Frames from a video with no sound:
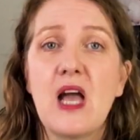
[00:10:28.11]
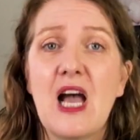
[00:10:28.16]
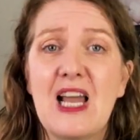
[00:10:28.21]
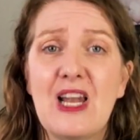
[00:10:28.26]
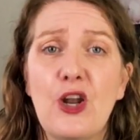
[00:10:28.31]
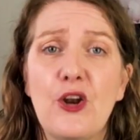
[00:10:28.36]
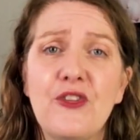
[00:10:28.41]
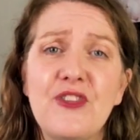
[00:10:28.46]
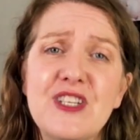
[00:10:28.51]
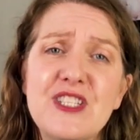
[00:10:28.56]
A
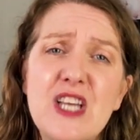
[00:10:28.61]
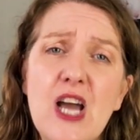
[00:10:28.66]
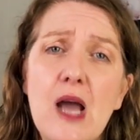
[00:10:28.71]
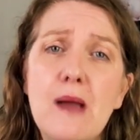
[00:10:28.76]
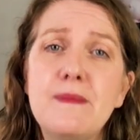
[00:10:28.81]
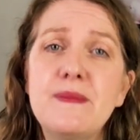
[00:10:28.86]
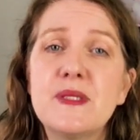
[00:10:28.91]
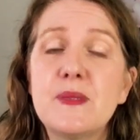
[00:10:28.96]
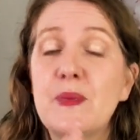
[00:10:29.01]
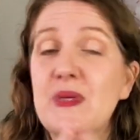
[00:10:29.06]
lot of the
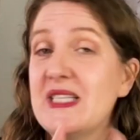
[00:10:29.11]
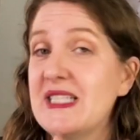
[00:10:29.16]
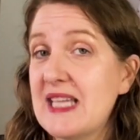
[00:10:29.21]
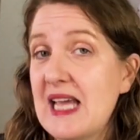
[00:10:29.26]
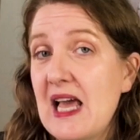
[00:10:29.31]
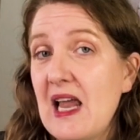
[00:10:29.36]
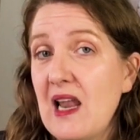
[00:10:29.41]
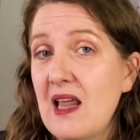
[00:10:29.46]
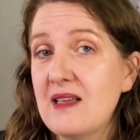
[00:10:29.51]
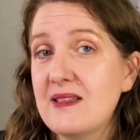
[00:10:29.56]
times we
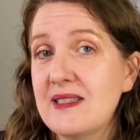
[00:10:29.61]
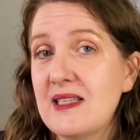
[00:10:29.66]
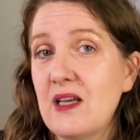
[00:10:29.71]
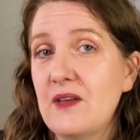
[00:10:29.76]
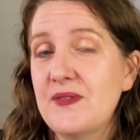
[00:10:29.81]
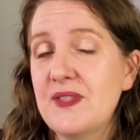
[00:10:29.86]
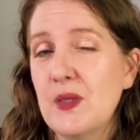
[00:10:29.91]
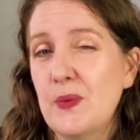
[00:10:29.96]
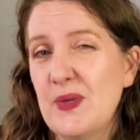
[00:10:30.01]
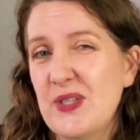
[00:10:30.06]
tell
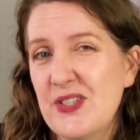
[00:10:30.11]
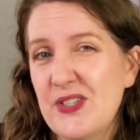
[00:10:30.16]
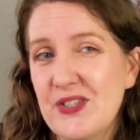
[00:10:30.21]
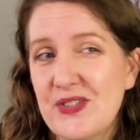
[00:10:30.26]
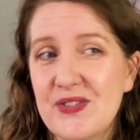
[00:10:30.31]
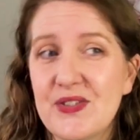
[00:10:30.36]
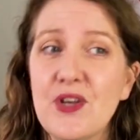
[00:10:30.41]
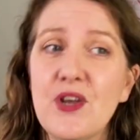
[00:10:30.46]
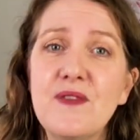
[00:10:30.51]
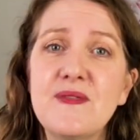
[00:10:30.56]
ourselves that we
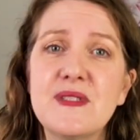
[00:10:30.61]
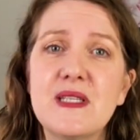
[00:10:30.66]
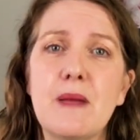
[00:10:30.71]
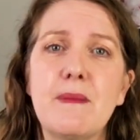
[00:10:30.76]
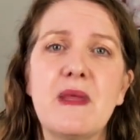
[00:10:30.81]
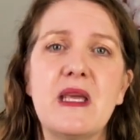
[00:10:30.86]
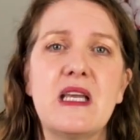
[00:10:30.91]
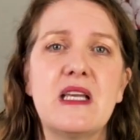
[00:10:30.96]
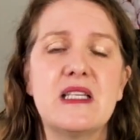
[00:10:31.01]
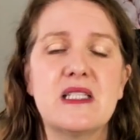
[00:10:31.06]
deserve
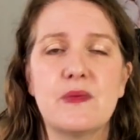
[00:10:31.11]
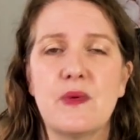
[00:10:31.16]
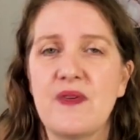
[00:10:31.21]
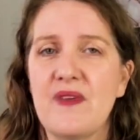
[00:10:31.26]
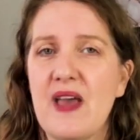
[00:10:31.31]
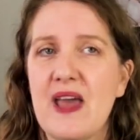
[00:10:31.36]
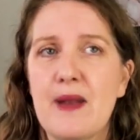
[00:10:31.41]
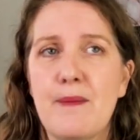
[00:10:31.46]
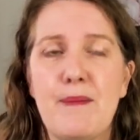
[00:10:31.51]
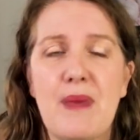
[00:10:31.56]
something because we've
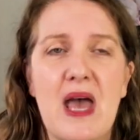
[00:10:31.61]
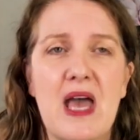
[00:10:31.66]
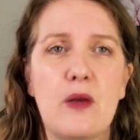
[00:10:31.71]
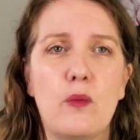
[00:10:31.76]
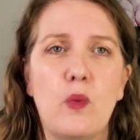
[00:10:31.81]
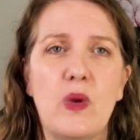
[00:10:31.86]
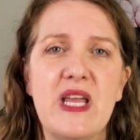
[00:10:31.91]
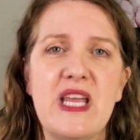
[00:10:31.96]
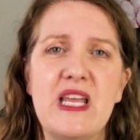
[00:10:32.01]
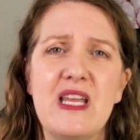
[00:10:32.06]
had a bad
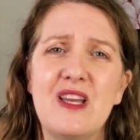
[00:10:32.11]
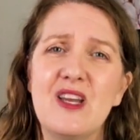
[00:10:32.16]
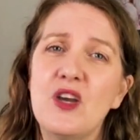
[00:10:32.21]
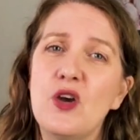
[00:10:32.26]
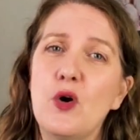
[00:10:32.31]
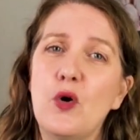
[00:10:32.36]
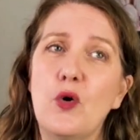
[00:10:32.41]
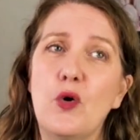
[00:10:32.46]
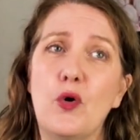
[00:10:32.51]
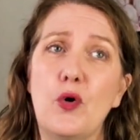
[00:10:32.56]
week
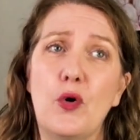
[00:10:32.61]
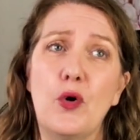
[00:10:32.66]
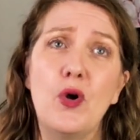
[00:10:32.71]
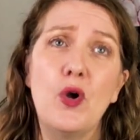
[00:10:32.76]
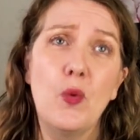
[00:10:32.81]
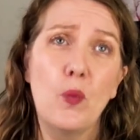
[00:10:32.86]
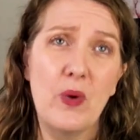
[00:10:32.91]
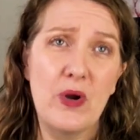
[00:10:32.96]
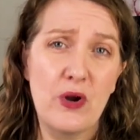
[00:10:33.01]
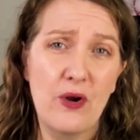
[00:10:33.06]
or
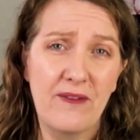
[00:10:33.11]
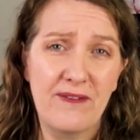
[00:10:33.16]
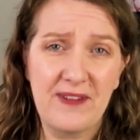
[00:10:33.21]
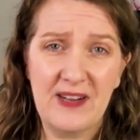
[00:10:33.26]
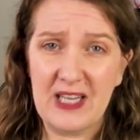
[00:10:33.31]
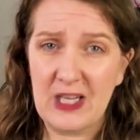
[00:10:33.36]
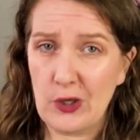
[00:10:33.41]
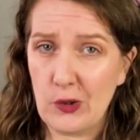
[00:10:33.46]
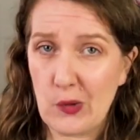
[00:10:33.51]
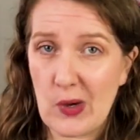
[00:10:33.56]
we're not
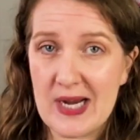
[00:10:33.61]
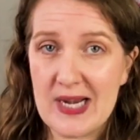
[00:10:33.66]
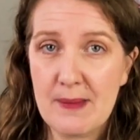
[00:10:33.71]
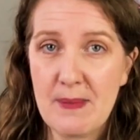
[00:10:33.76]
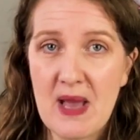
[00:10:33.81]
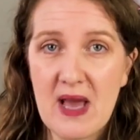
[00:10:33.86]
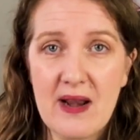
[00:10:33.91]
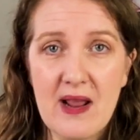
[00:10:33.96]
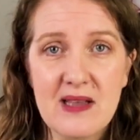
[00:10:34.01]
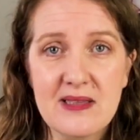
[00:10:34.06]
feeling great
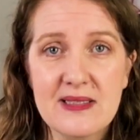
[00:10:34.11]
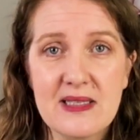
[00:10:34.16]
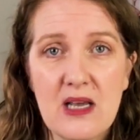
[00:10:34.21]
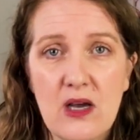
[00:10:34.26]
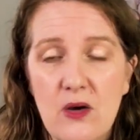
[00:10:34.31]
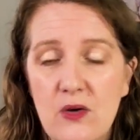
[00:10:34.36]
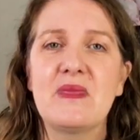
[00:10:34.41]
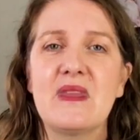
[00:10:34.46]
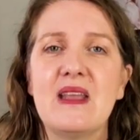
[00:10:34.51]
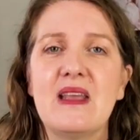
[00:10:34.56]
about
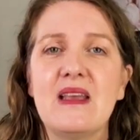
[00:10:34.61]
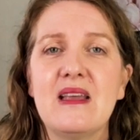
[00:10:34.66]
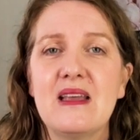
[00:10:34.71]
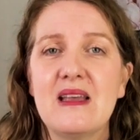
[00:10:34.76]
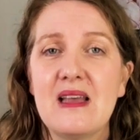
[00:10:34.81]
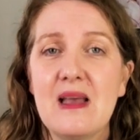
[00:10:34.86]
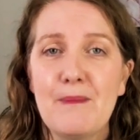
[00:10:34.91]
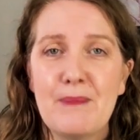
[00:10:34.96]
ourselves.